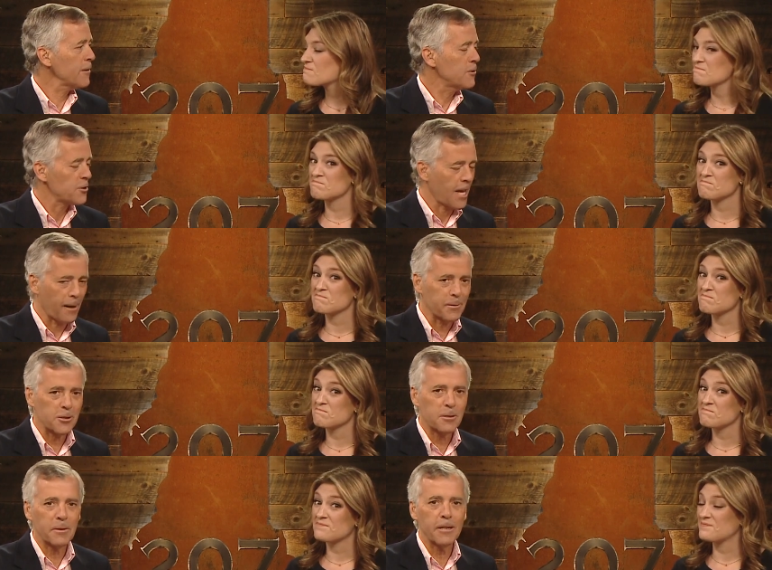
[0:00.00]
Speaker 1: who just
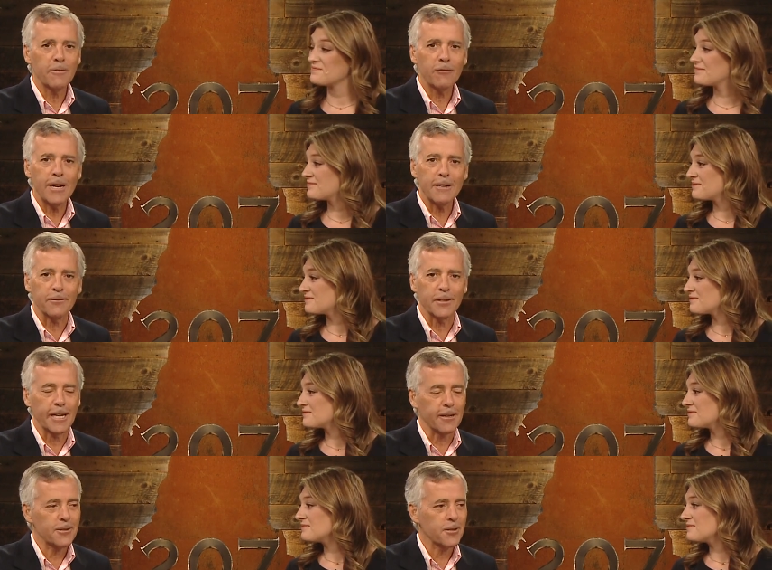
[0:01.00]
happens to be a friend of
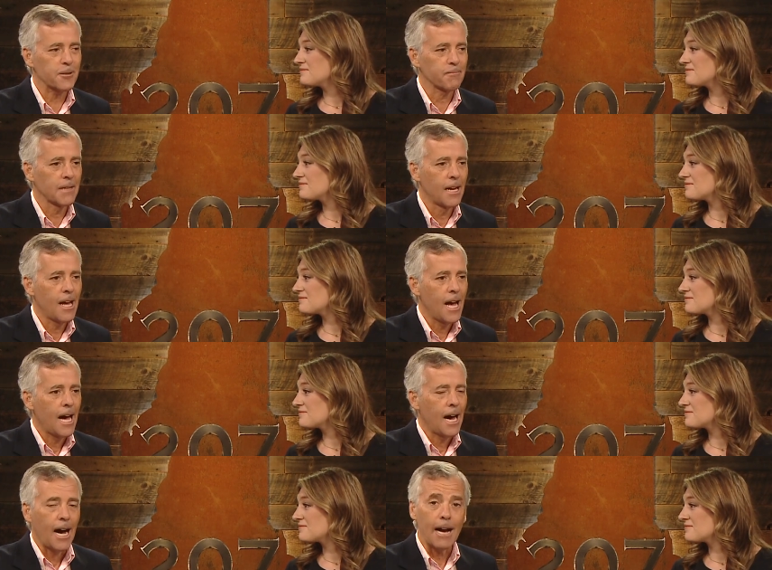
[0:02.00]
theirs.
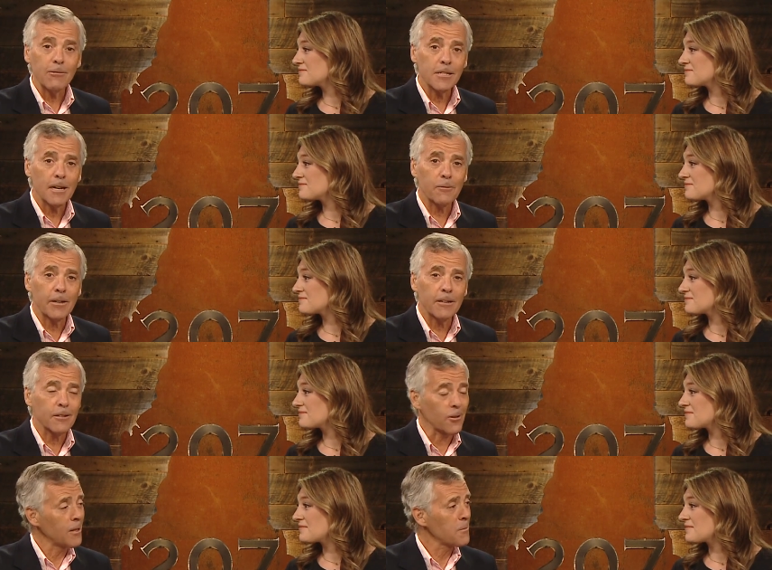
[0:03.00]
I was not
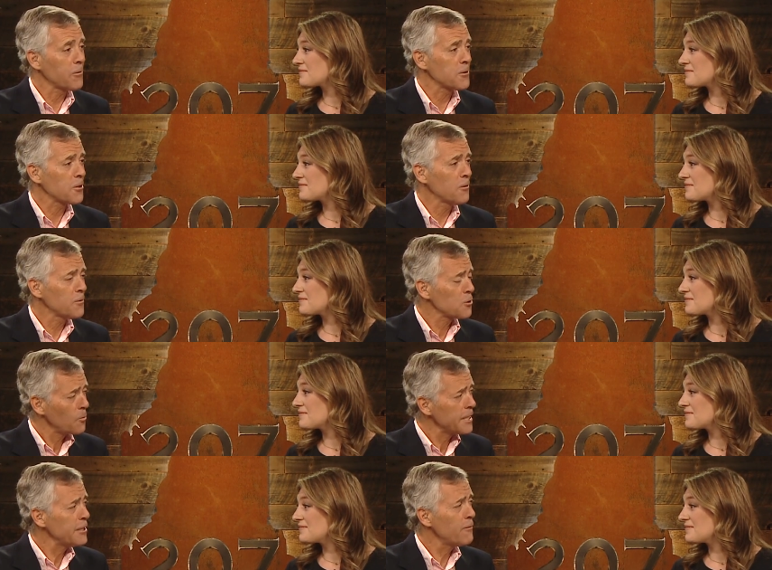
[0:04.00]
aware that lawnmowers go for
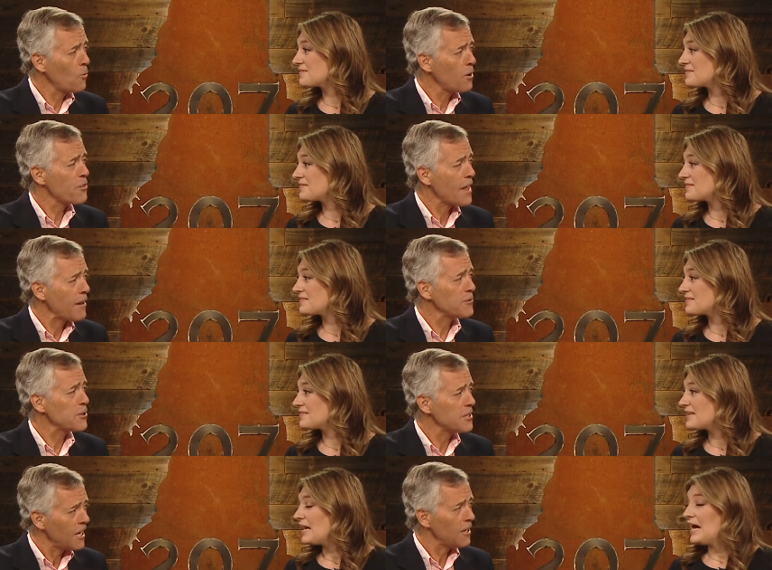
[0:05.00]

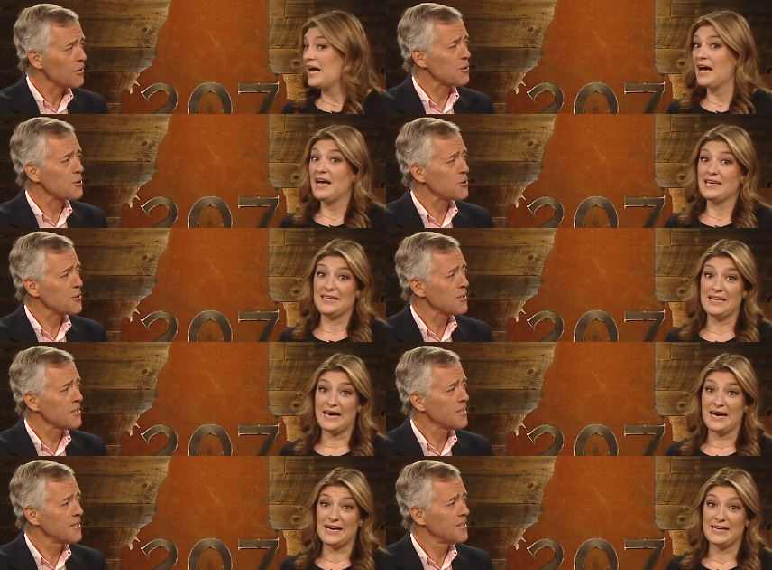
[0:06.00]
$24,000.
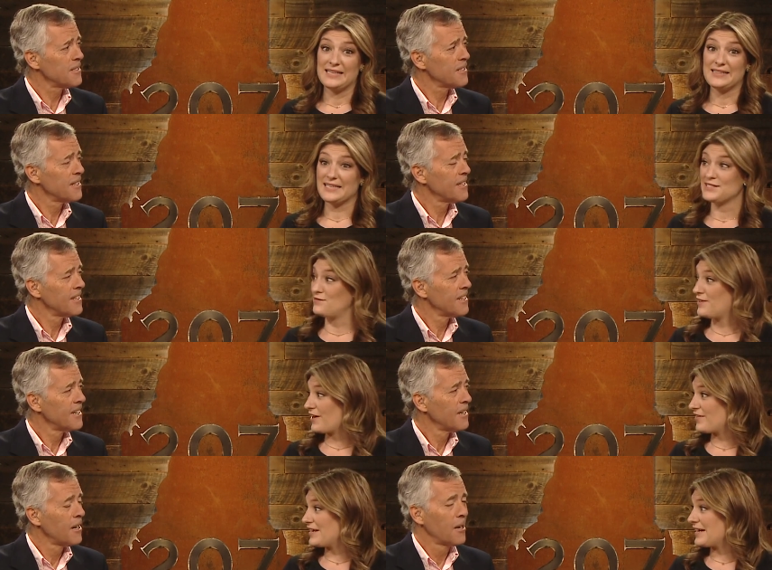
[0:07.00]
Yeah, that's
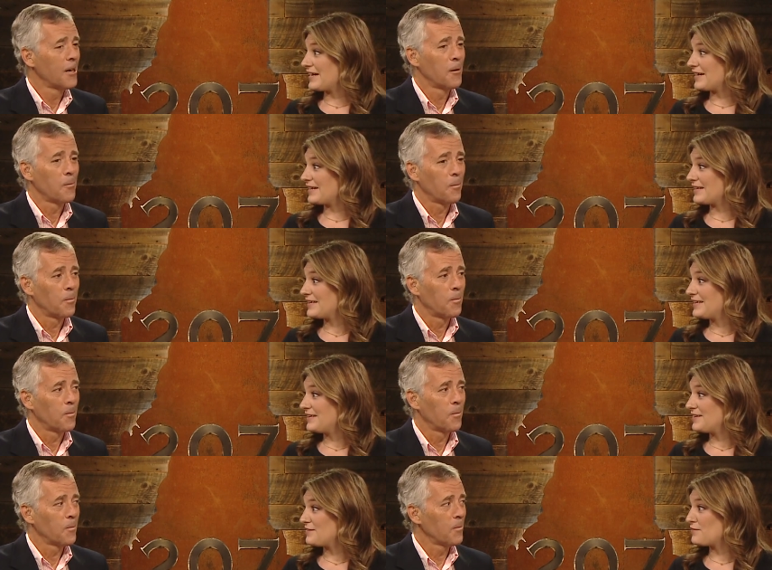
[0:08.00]
very, uh,
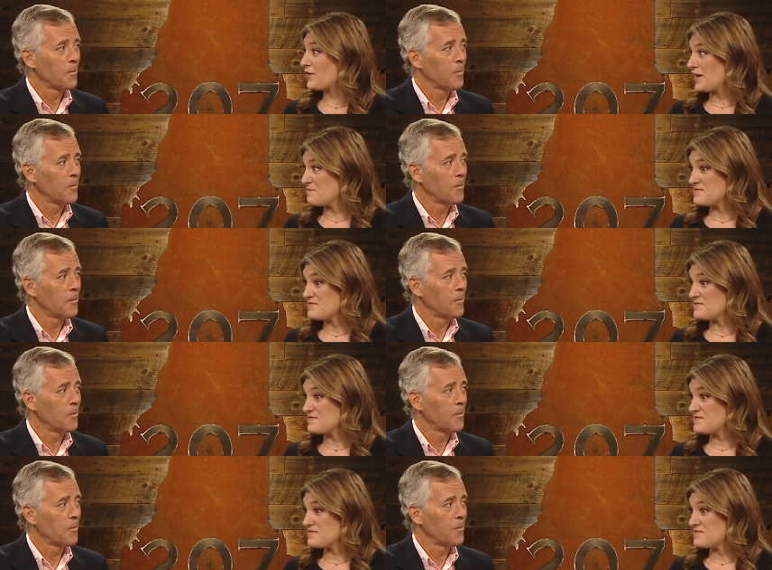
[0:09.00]
very up